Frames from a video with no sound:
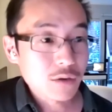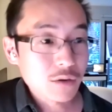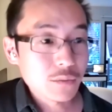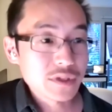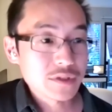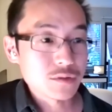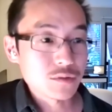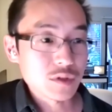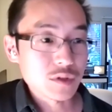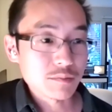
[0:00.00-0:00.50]

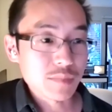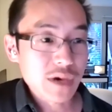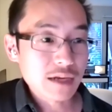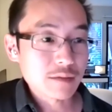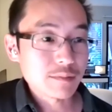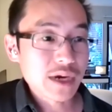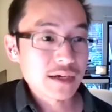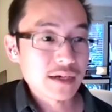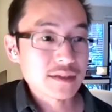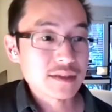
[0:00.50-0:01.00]
always
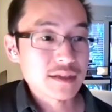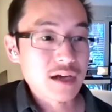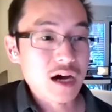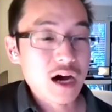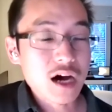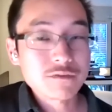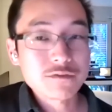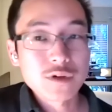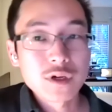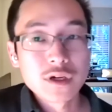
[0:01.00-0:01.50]
remind
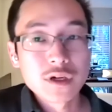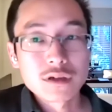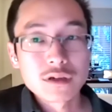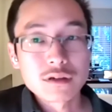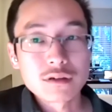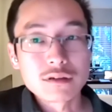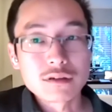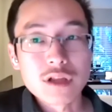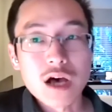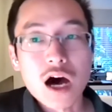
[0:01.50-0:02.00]
myself
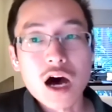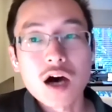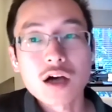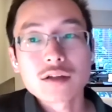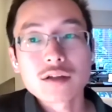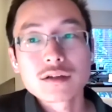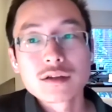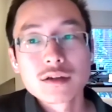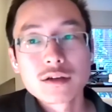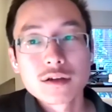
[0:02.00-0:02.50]

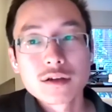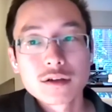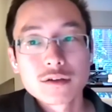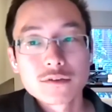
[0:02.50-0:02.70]
not